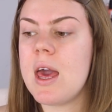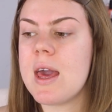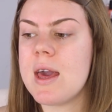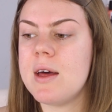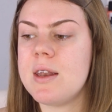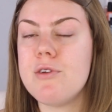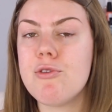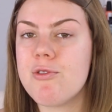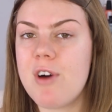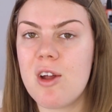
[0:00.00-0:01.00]
and if
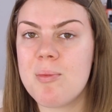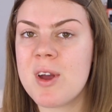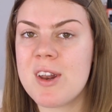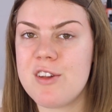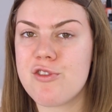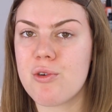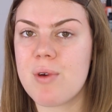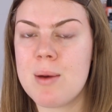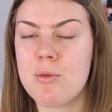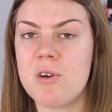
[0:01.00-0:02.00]
you follow me on
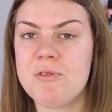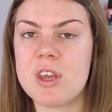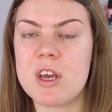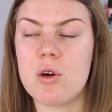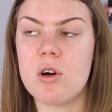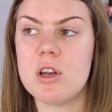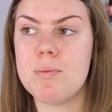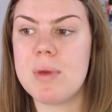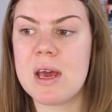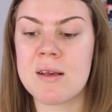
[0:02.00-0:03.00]
Instagram, you have seen all the
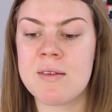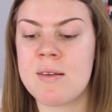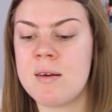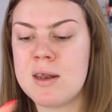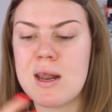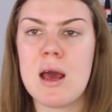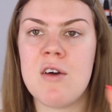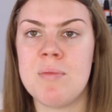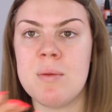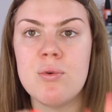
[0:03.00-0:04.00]
pics that I
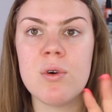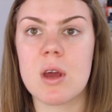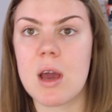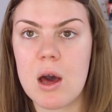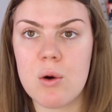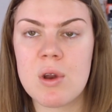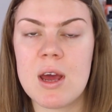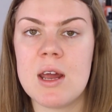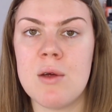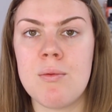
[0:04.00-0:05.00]
have been putting out. I
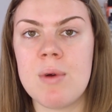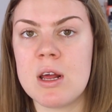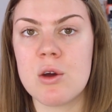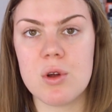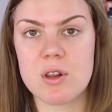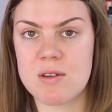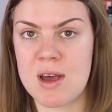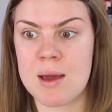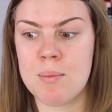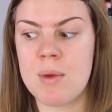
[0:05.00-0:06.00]
had a really good
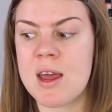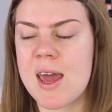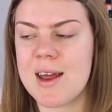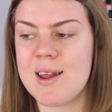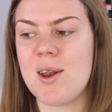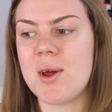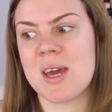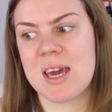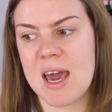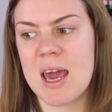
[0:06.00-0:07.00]
time. I ate a lot
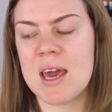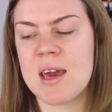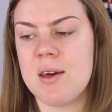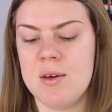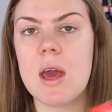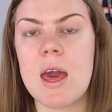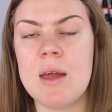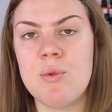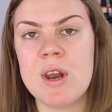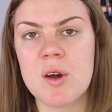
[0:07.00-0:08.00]
of cake.
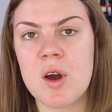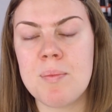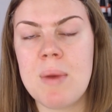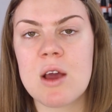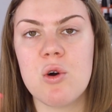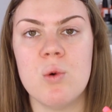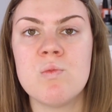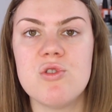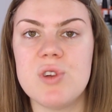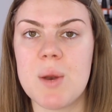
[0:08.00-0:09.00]
And when I got back
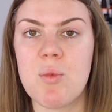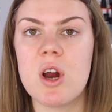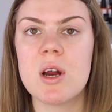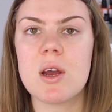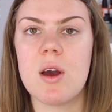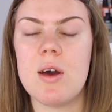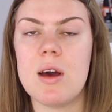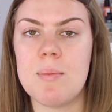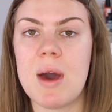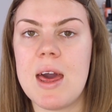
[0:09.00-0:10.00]
home to Denmark,
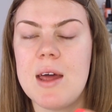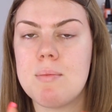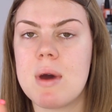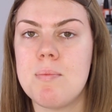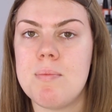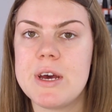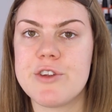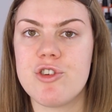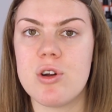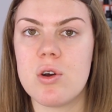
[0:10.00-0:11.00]
um, I had my
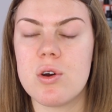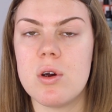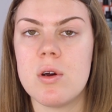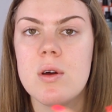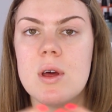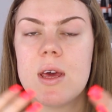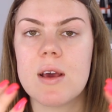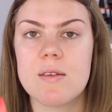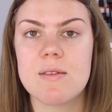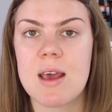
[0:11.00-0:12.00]
bachelor
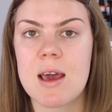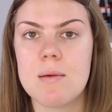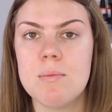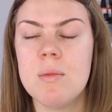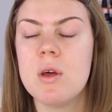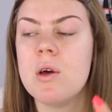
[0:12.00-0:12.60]
exam.